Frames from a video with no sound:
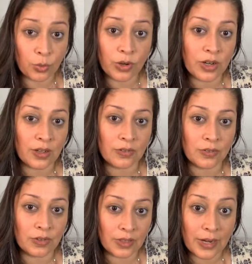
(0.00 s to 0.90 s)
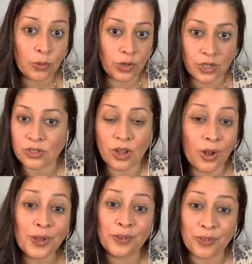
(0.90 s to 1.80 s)
good work of light workers
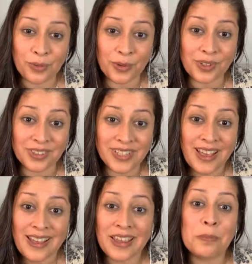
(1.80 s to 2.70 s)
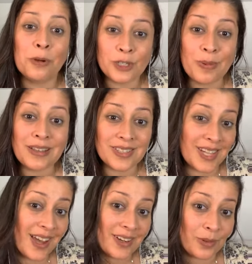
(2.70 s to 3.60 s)
all over the world can push back
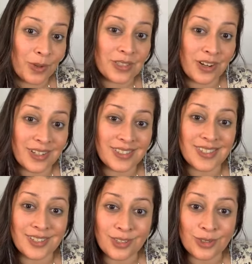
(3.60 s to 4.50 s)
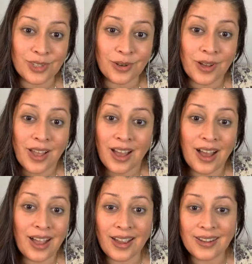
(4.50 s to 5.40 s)
the tide on what darkness can do. So
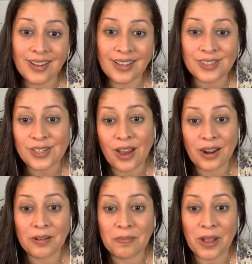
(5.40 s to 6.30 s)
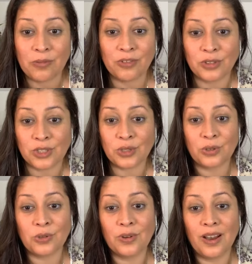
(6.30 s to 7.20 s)
I, it's not helpful
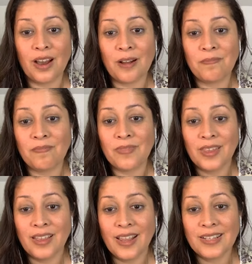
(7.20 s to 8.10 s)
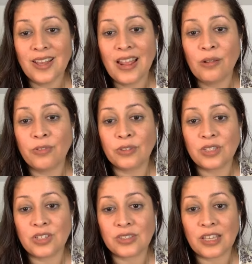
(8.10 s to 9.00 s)
to, um, it's not
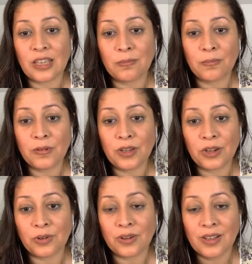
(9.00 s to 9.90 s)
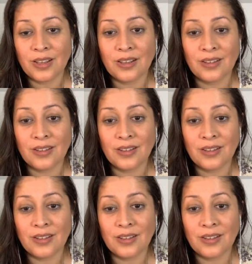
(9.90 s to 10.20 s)
helpful to just keep, you know,